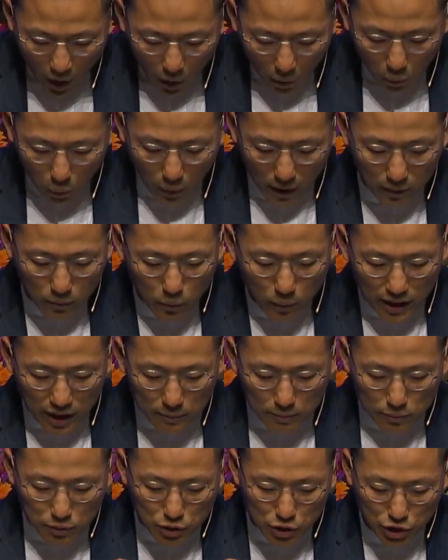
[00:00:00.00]
when
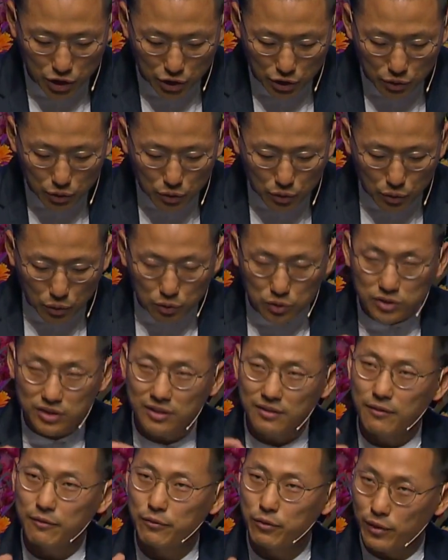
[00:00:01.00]
we choose,
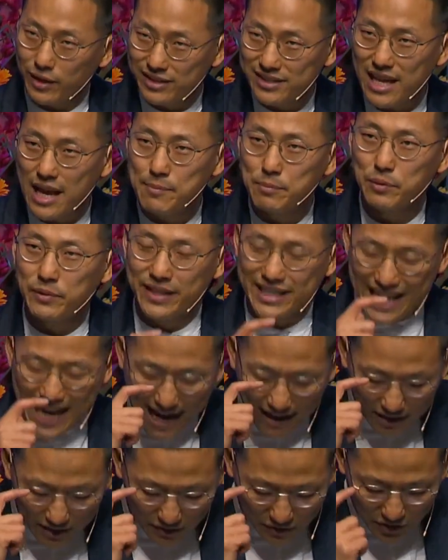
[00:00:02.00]
for example, the
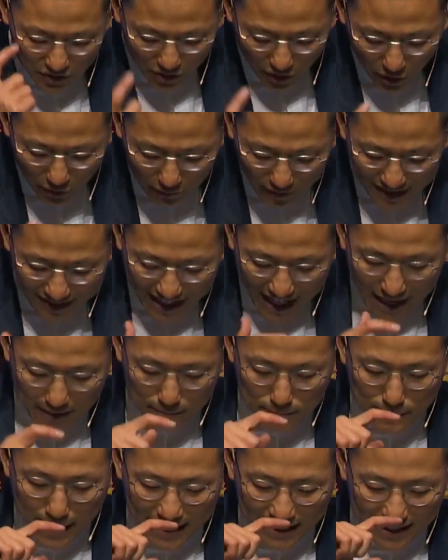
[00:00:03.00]
act of service
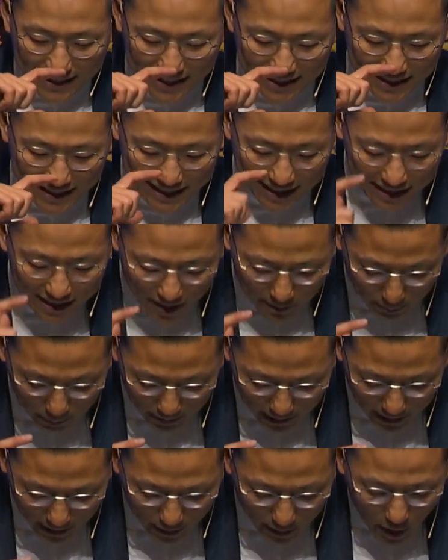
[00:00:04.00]
and make it a
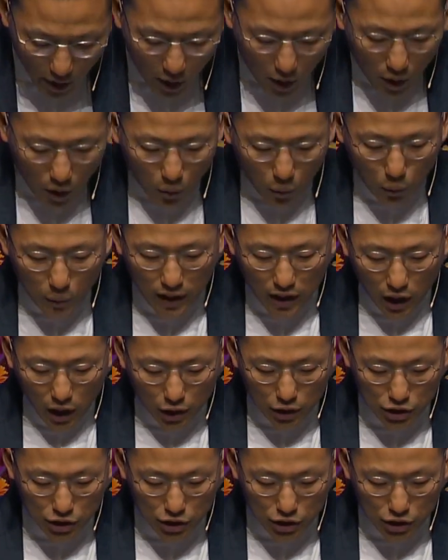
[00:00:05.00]
discipline, we are